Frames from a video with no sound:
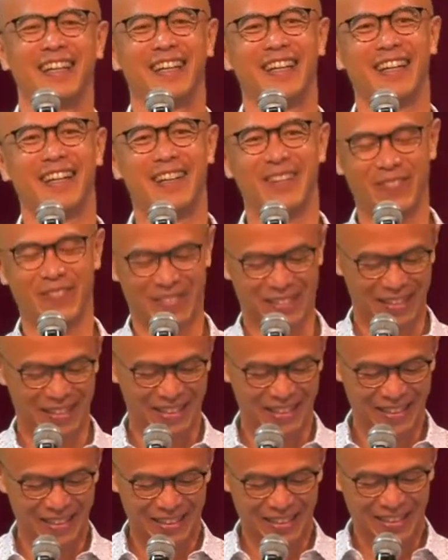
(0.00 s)
Um,
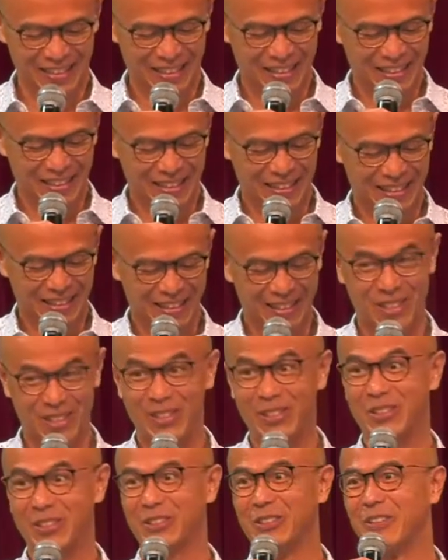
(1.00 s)
yeah,
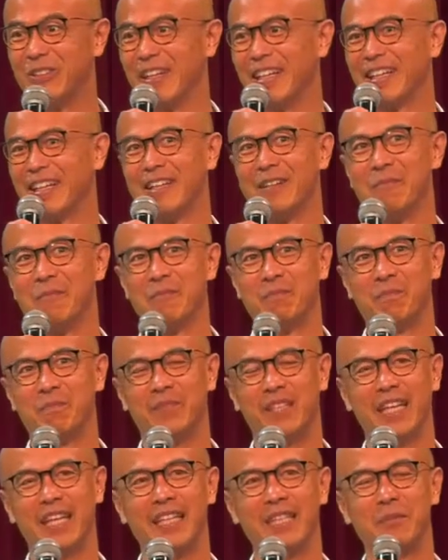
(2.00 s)
true, right? Um,
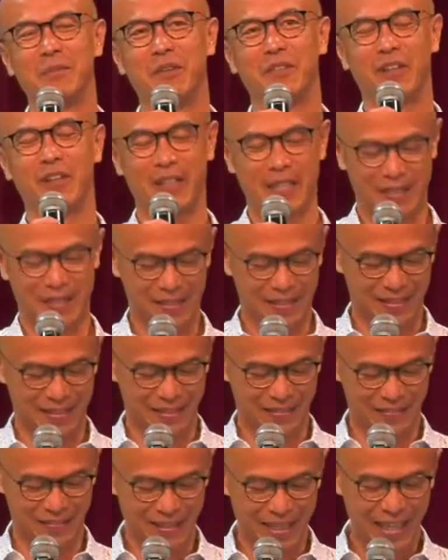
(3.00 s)
kingdom of God is
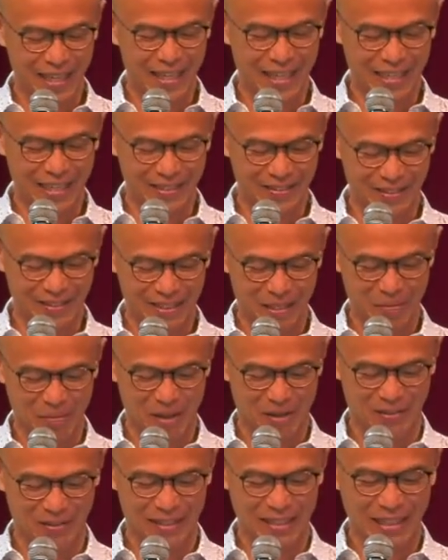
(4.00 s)
really not
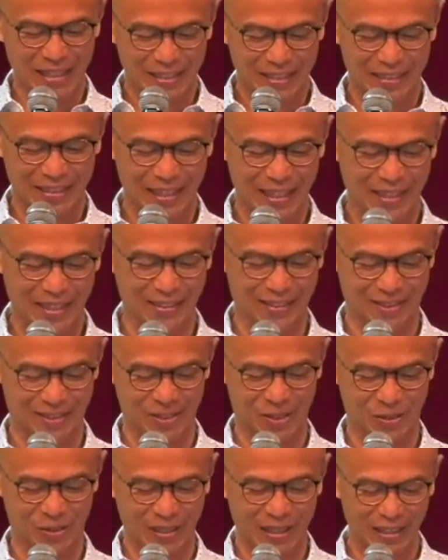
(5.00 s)
about eating
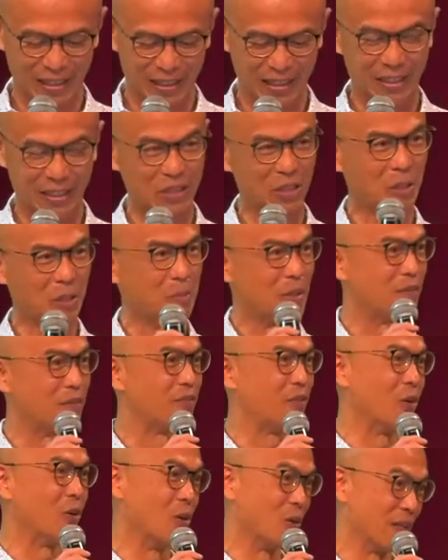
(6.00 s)
or drinking, not about
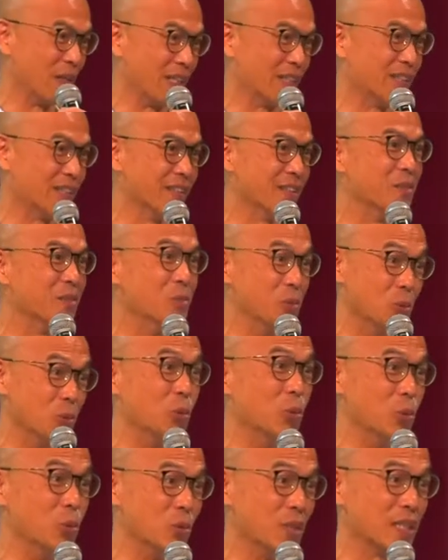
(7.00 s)
following
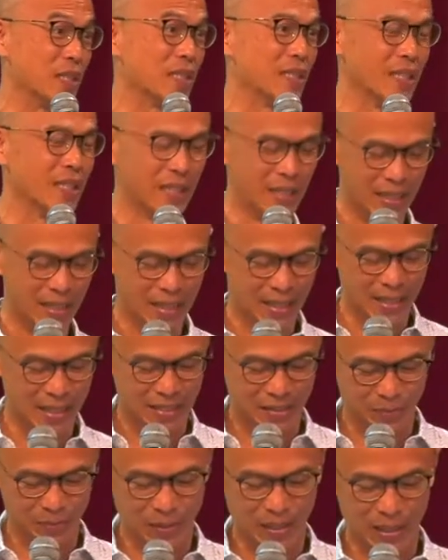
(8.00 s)
rules.
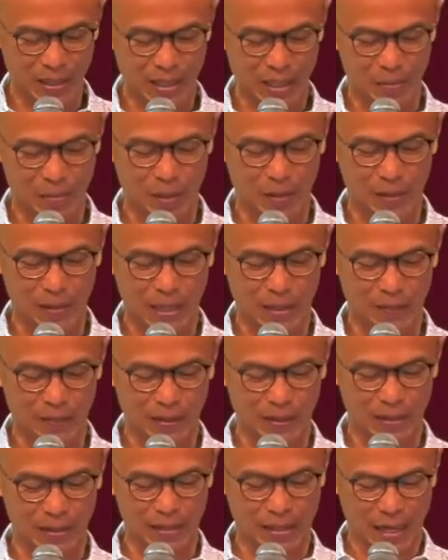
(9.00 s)
It's really about
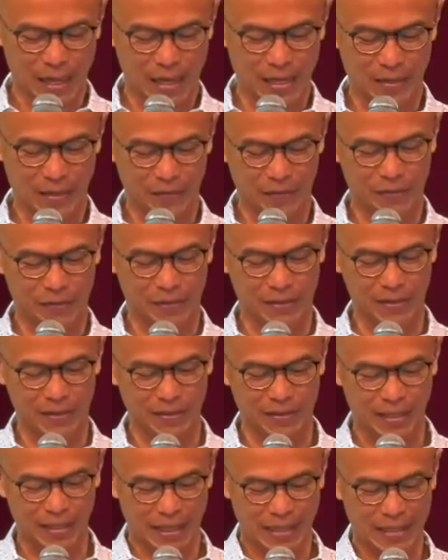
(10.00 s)
living a life
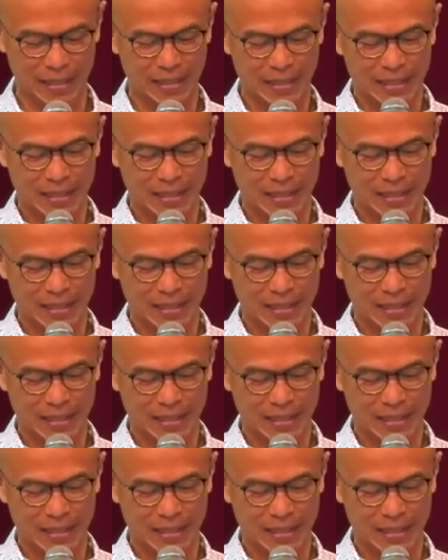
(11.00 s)
that